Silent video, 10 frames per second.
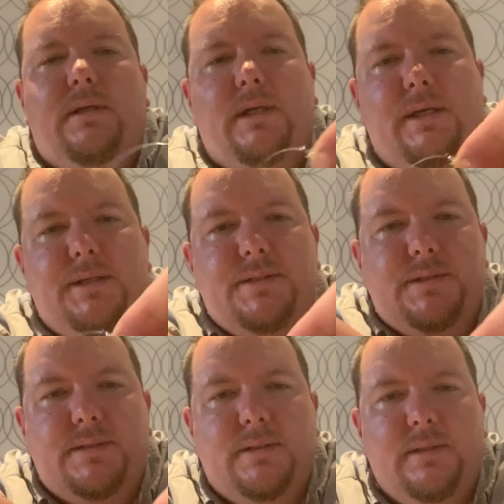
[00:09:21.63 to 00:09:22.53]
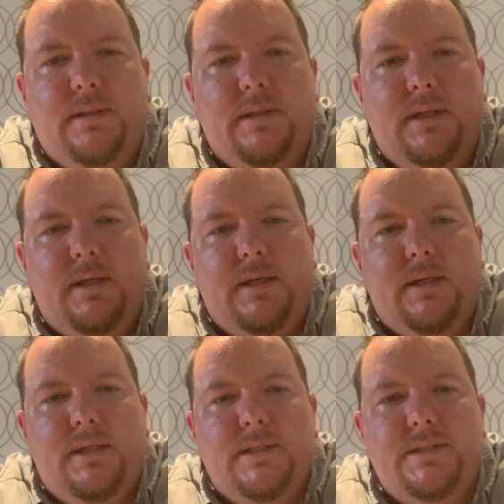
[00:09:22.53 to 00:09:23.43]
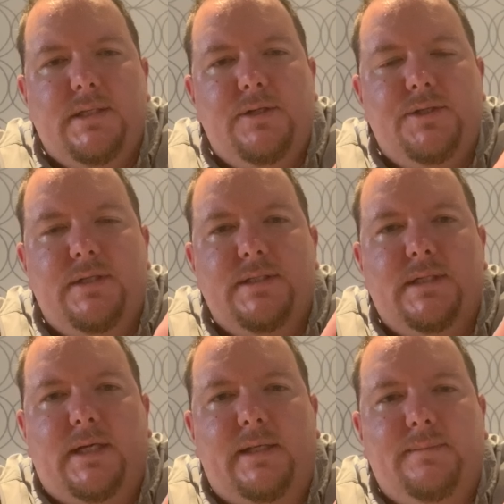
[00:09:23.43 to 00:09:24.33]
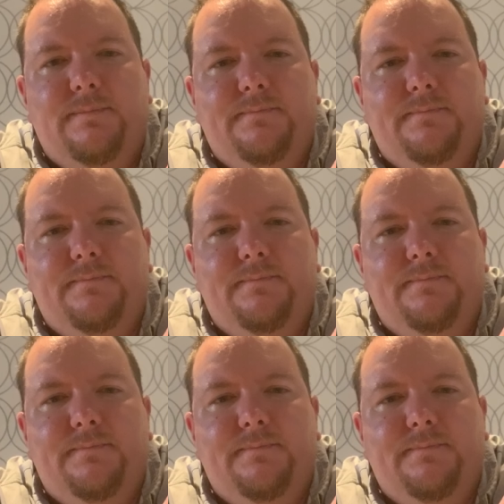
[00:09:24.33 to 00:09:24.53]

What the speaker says: is cinch this tight.